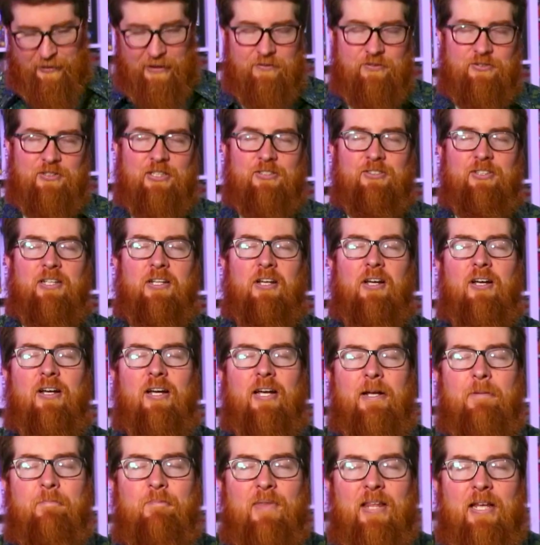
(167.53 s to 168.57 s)
we have
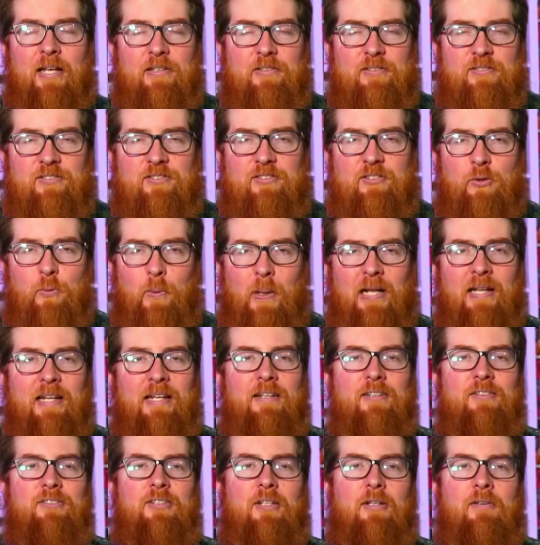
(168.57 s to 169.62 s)
69 is
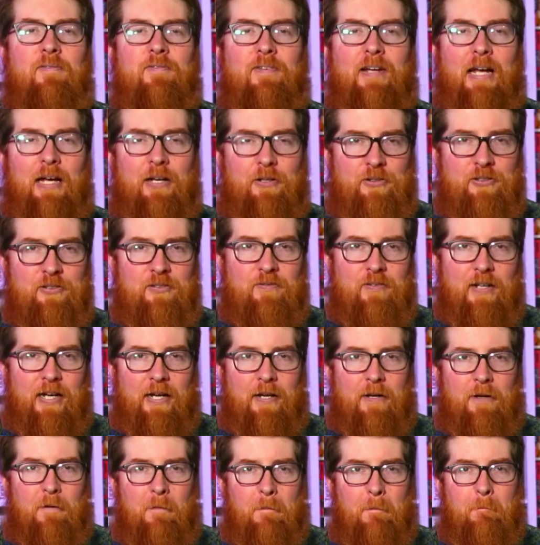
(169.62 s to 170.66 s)
Dwellings of
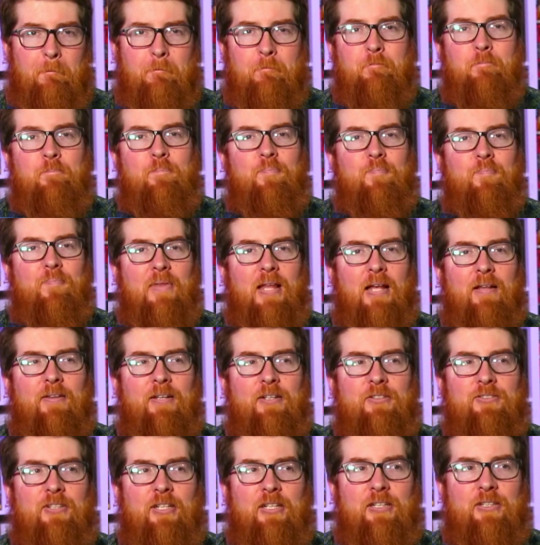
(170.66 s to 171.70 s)
Eldervale.
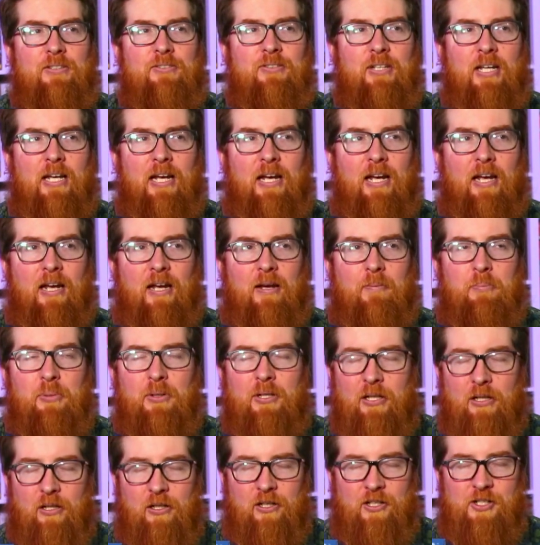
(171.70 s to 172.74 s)
This is a
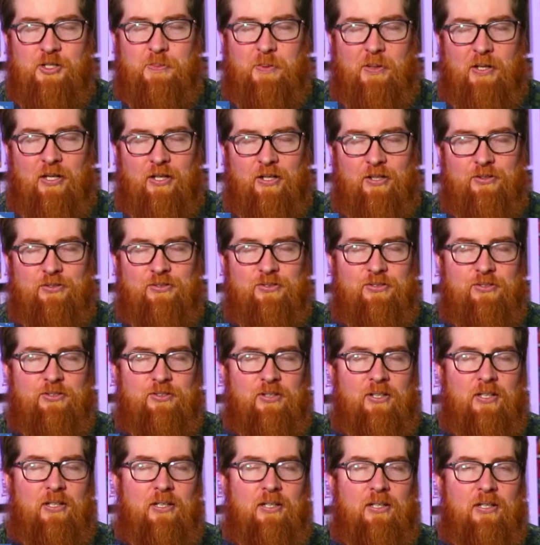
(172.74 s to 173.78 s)
pretty large
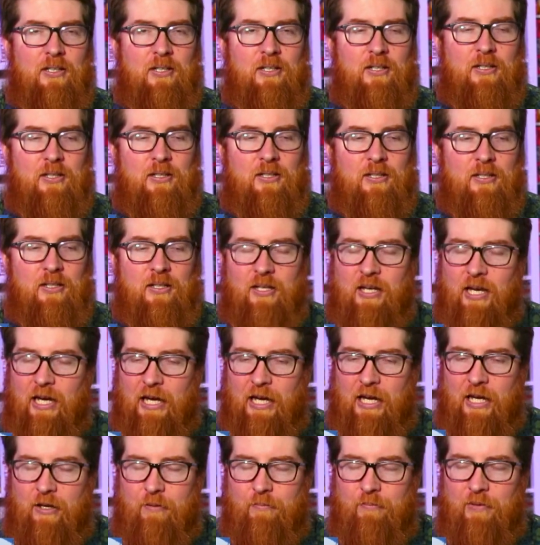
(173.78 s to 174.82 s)
box
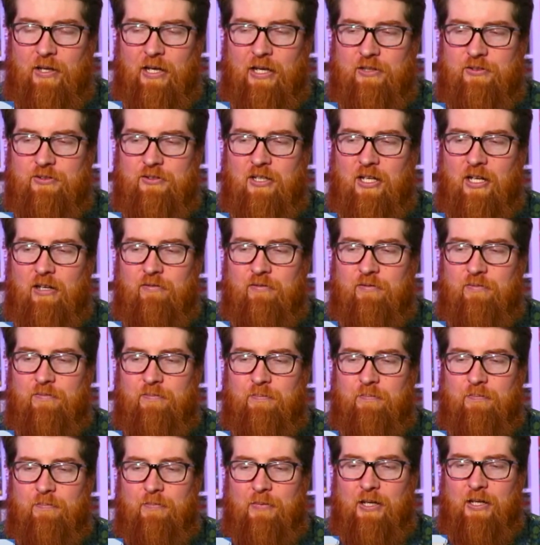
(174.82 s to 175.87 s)
game.
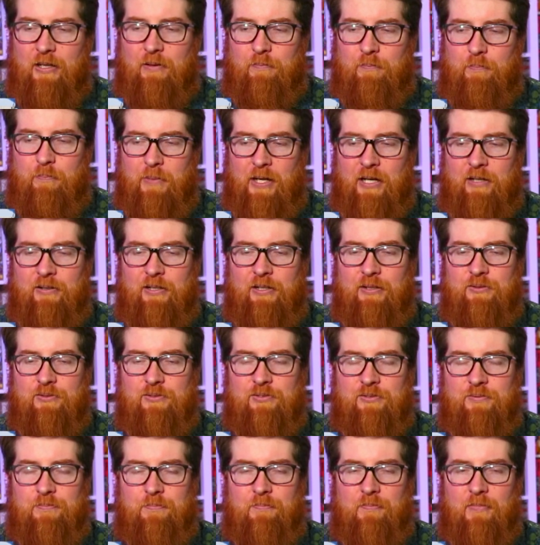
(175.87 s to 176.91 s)
It
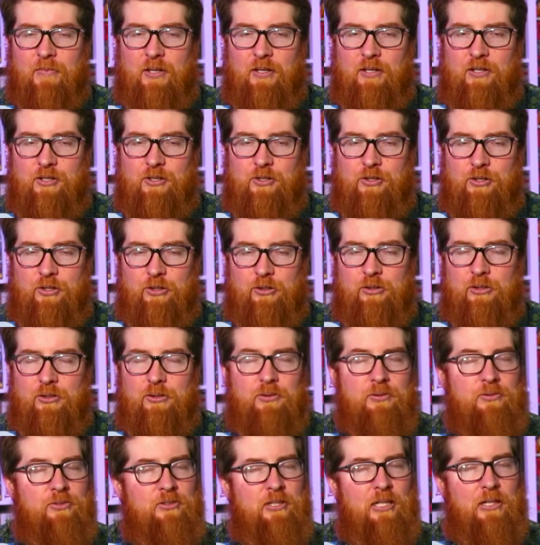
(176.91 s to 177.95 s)
marries
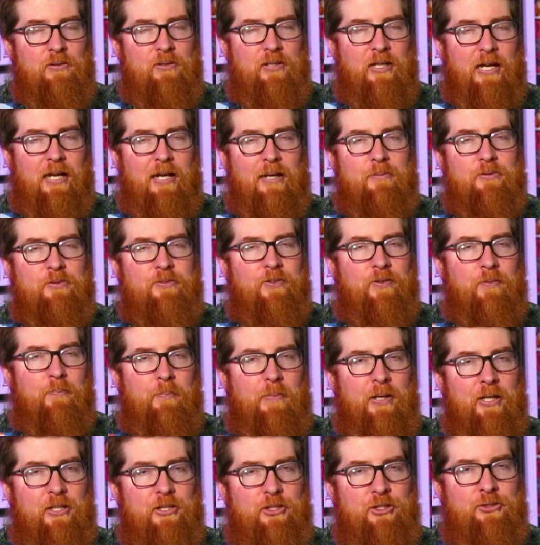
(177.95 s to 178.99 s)
Euro-style games of
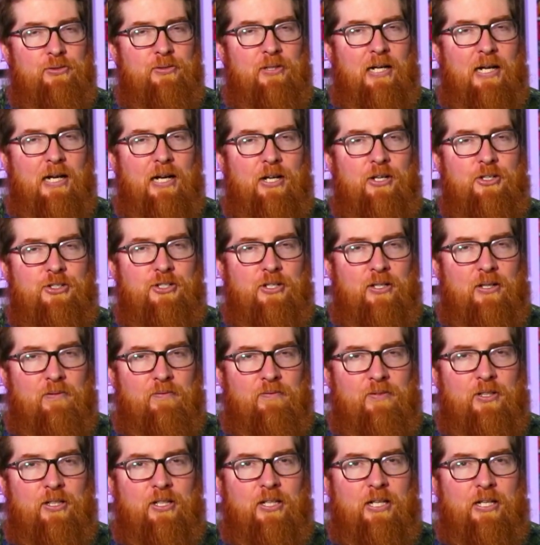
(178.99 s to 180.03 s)
Ameritrash in a
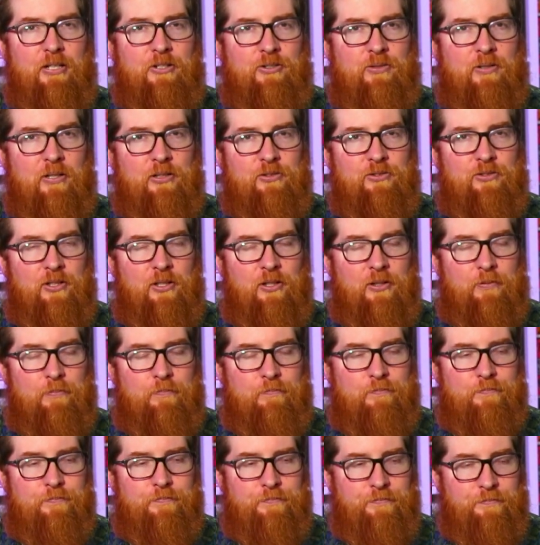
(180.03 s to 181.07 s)
very
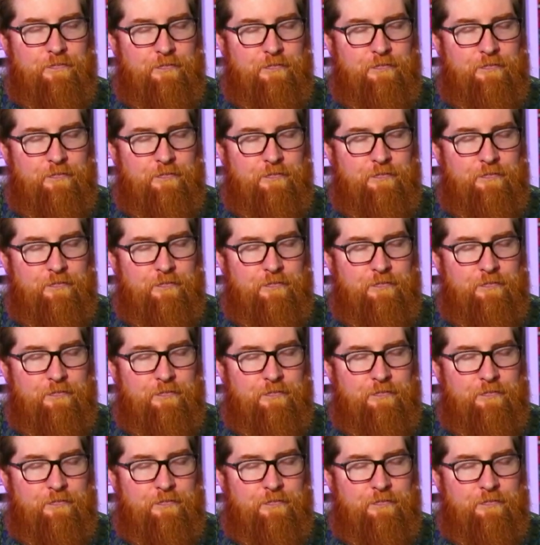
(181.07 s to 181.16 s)
interesting